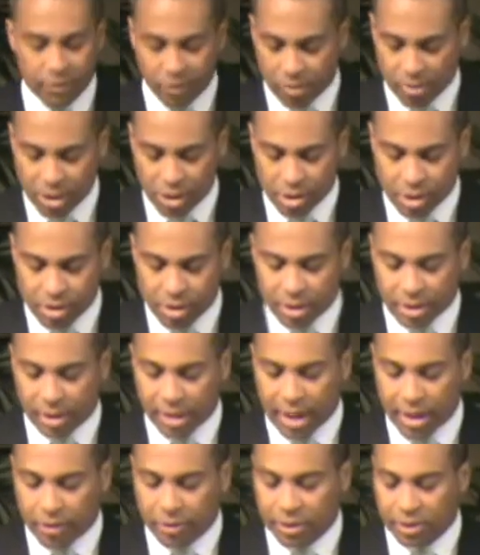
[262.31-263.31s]
of emissions
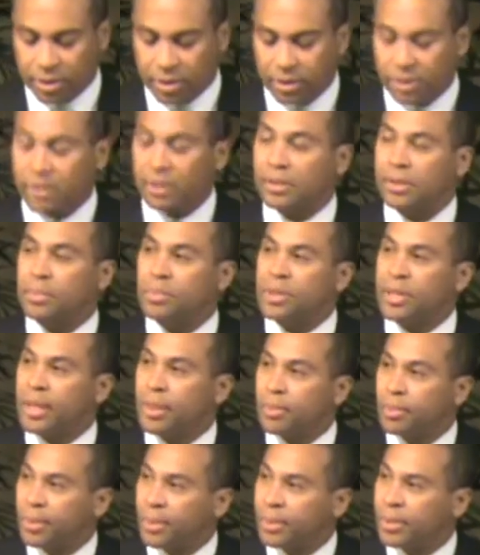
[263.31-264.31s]
allowances in
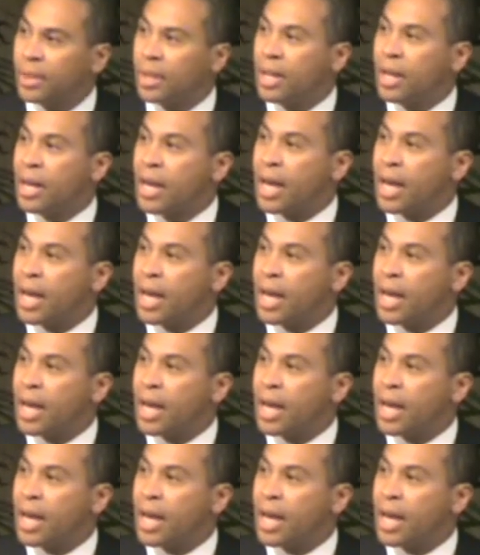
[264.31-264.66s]
September,